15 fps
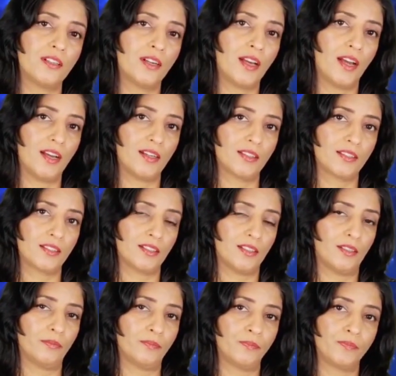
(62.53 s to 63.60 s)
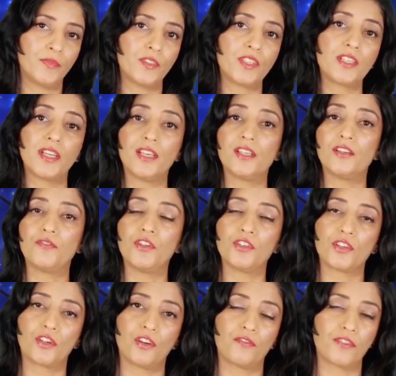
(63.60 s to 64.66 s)
has 10
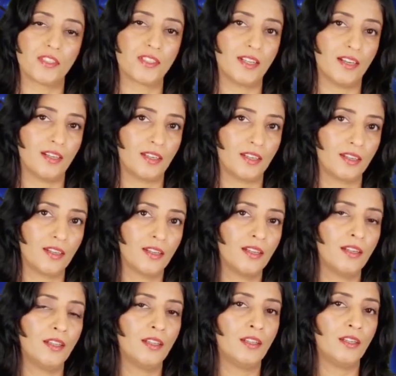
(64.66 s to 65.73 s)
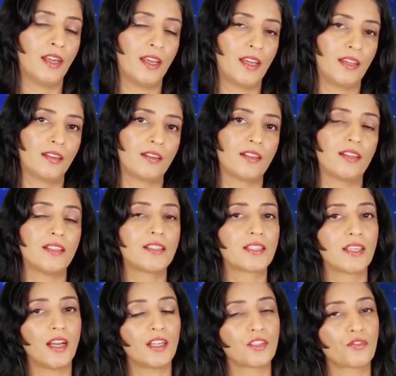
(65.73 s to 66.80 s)
division of a sign, and it
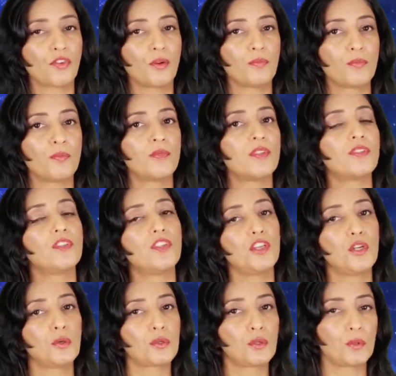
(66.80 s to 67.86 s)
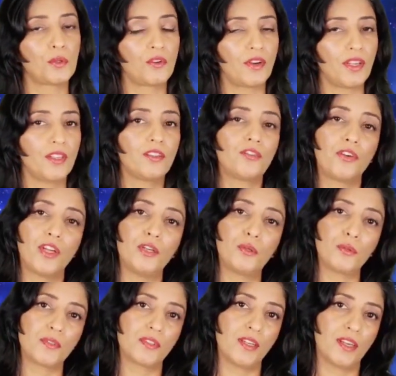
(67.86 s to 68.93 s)
starts from 0 to 3, 3
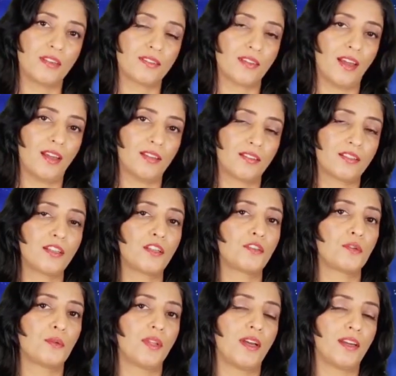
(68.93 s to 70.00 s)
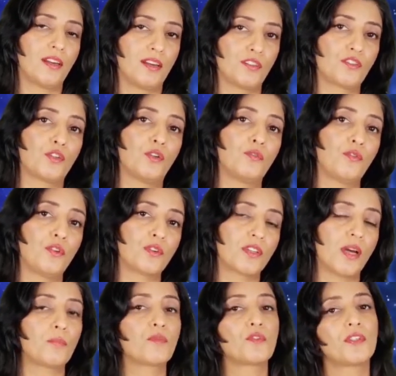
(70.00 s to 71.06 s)
to 6, and 6 to 9, and so forth,
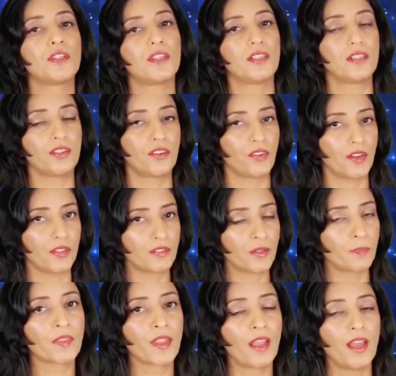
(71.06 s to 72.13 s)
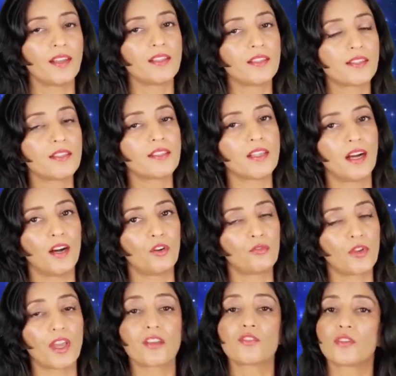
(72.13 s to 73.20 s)
up to 30 degrees. And this is how
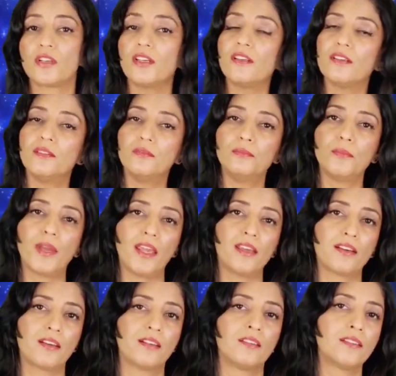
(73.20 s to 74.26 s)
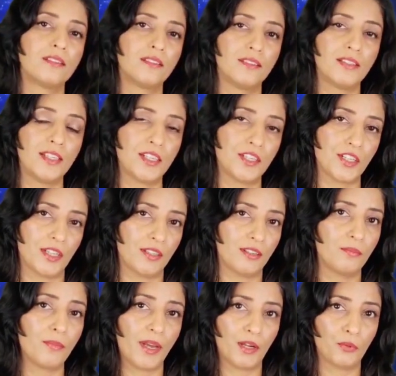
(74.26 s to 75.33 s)
we actually make D10
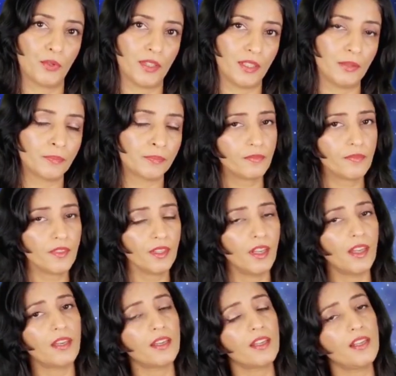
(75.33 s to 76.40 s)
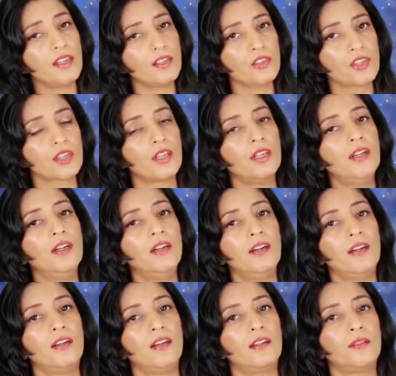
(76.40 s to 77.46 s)
manually. And each
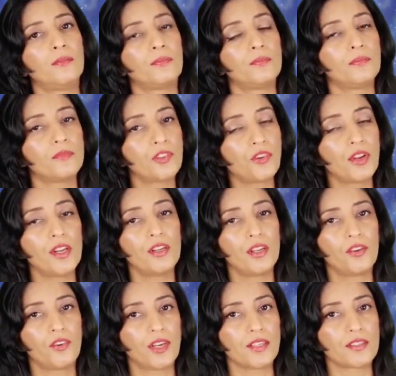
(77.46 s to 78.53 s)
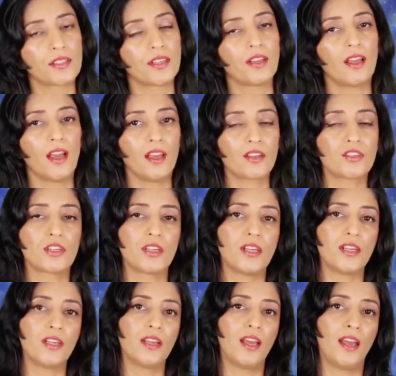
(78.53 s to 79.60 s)
3 degrees
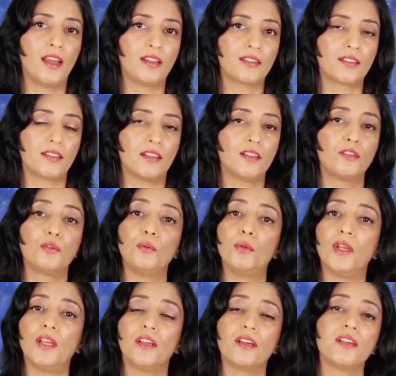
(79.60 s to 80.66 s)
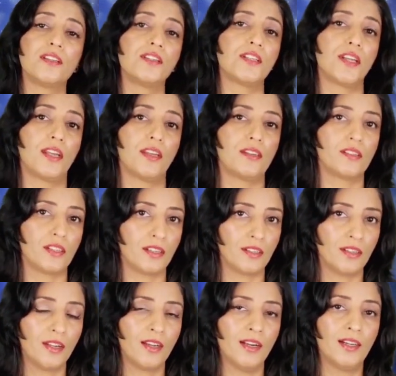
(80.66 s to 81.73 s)
actually has a ruling deity
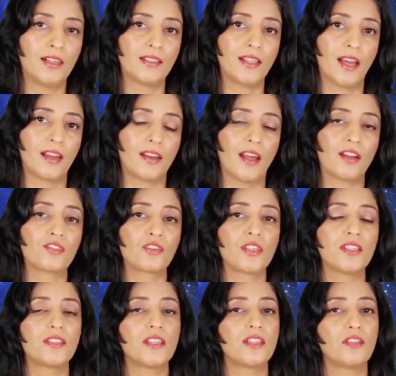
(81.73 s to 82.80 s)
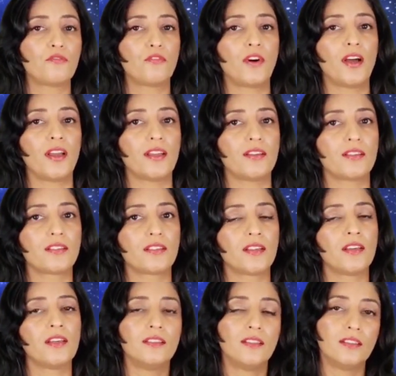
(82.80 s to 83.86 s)
that actually signifies
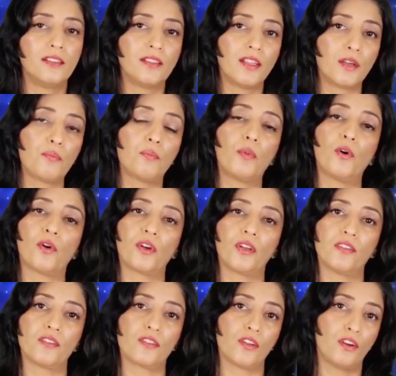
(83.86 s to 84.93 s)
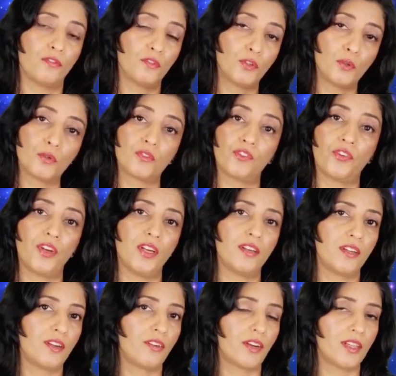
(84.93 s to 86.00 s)
the importance of those 3
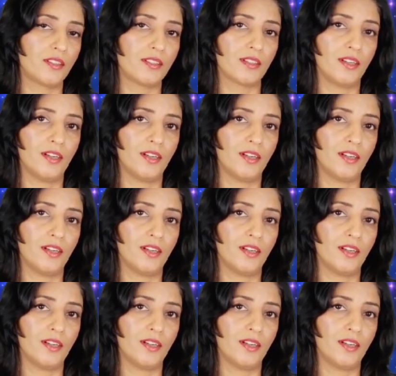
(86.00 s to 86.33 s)
degrees.